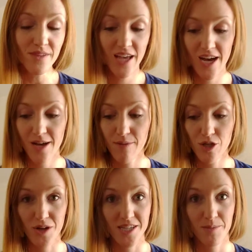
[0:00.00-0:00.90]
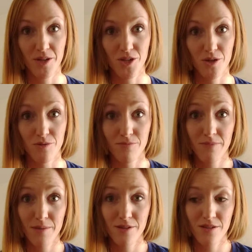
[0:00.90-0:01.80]
and try something new.
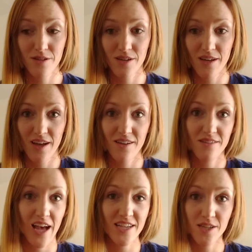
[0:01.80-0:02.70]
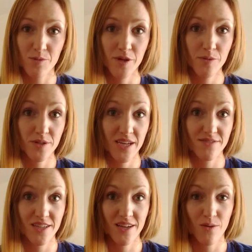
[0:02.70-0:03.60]
Maybe ask other people what they've
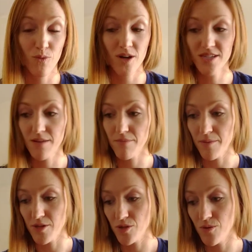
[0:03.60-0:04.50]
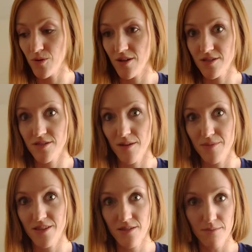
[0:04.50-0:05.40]
done that worked and maybe do
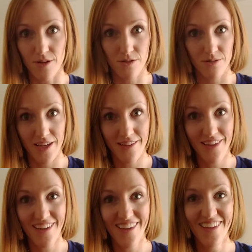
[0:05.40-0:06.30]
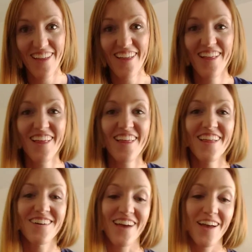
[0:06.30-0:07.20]
something similar to it.
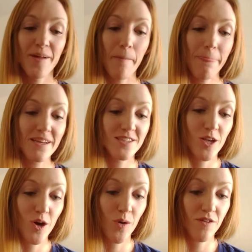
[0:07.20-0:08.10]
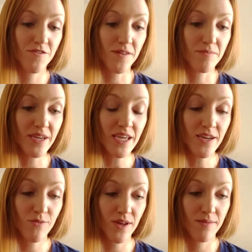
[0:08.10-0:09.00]
Okay. And so for me,
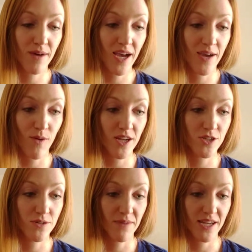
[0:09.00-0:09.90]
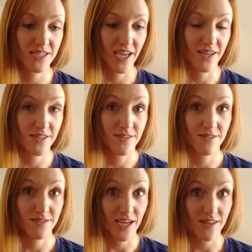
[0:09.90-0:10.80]
with my wanting to meditate
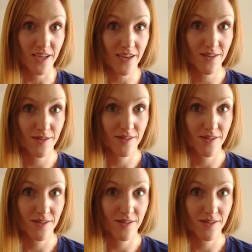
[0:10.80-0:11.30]
daily,